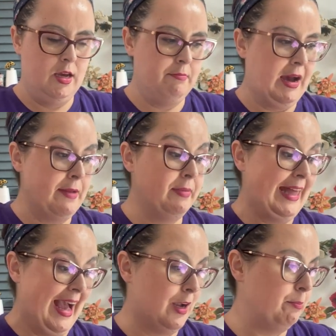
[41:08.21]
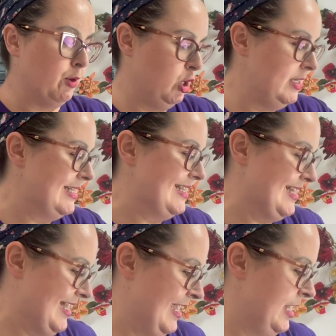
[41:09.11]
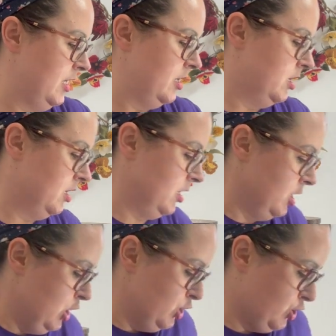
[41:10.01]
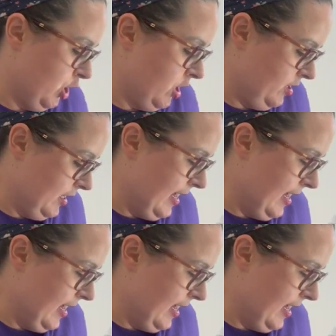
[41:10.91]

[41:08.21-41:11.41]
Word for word: my Blackbird design chart.